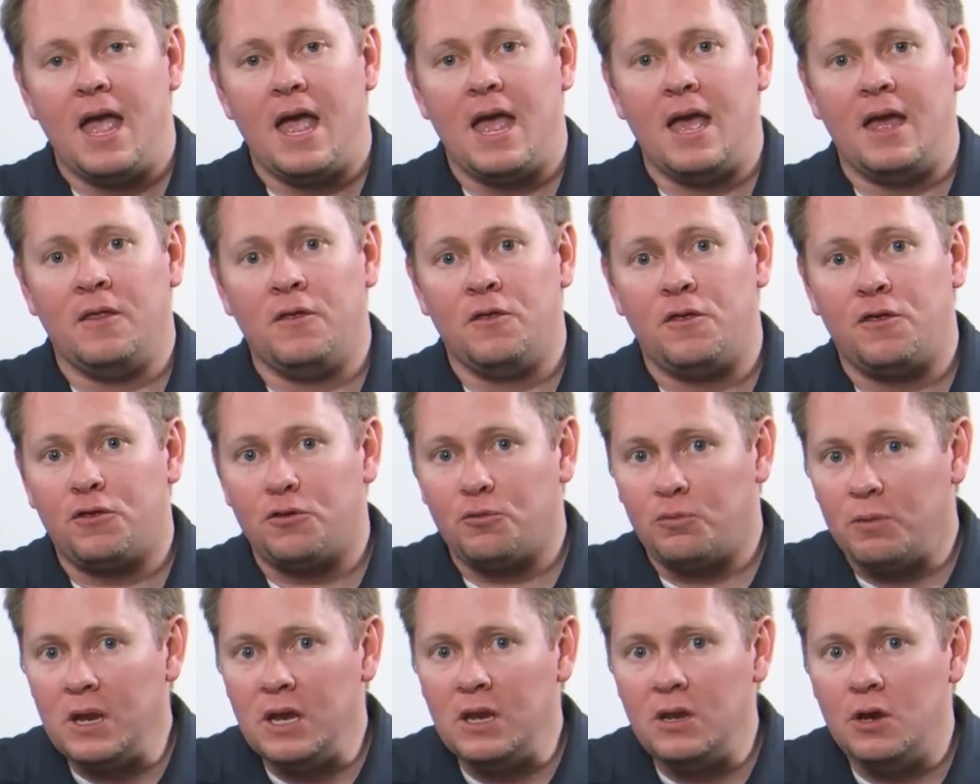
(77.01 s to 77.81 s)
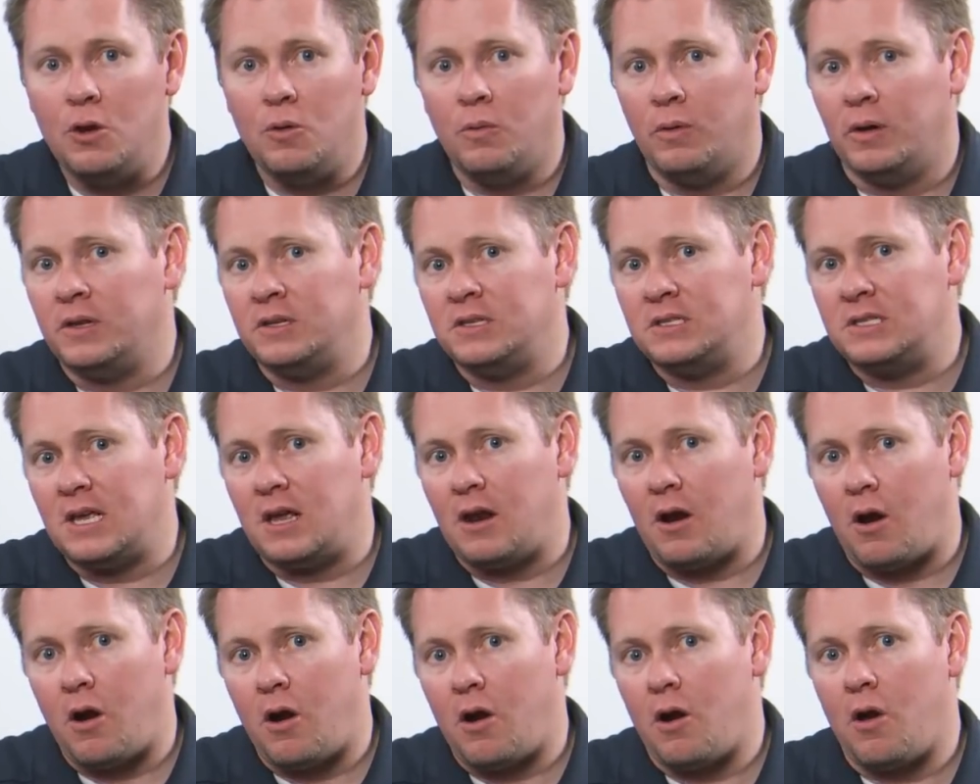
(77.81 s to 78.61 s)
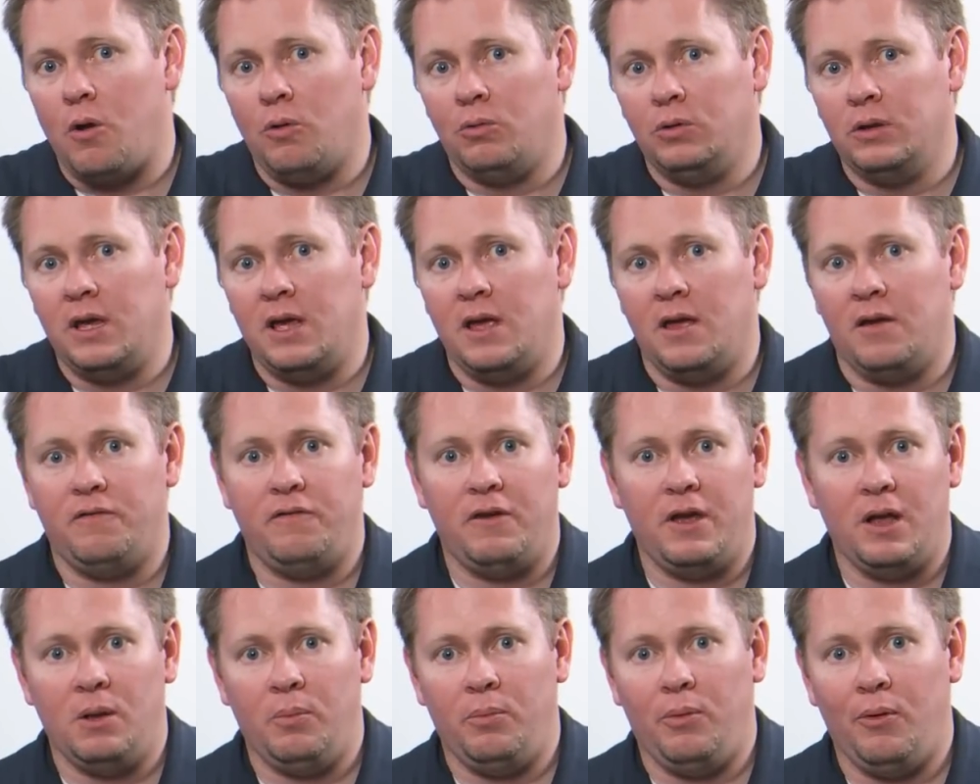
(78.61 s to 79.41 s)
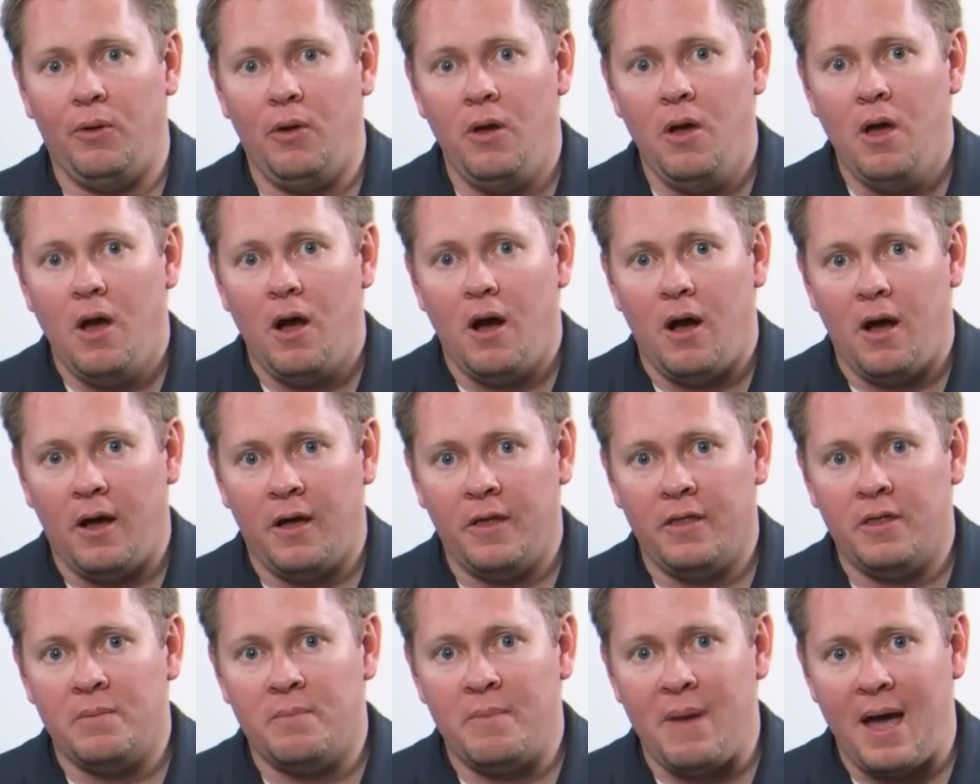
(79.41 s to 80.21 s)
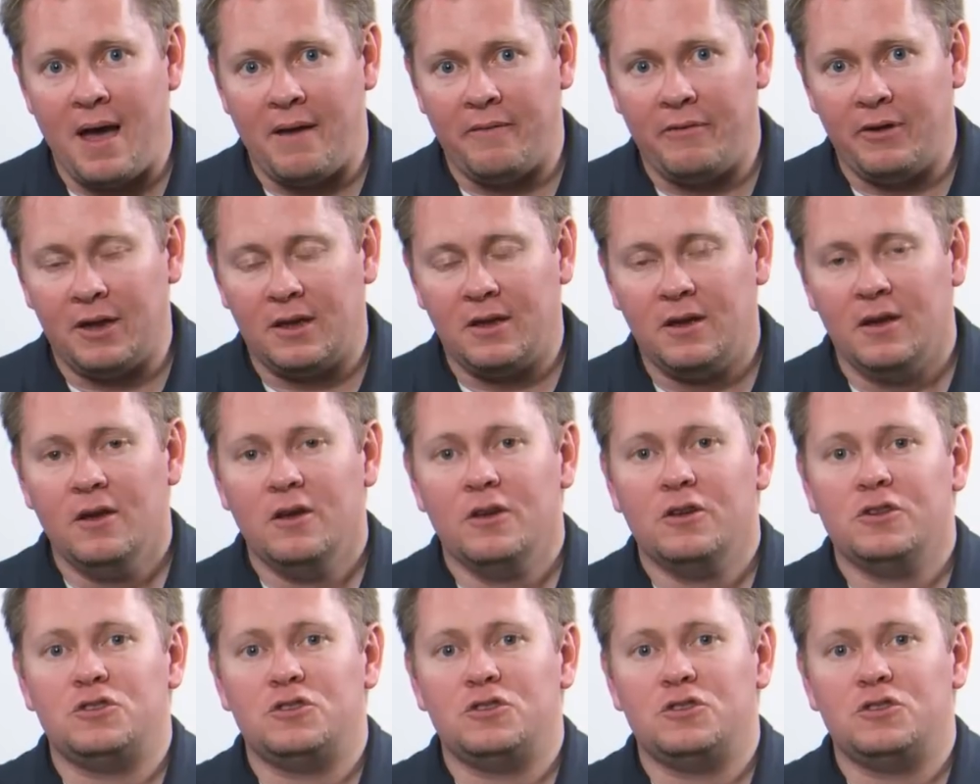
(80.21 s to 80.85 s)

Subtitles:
and 3 new ones that are only available on the Mavic.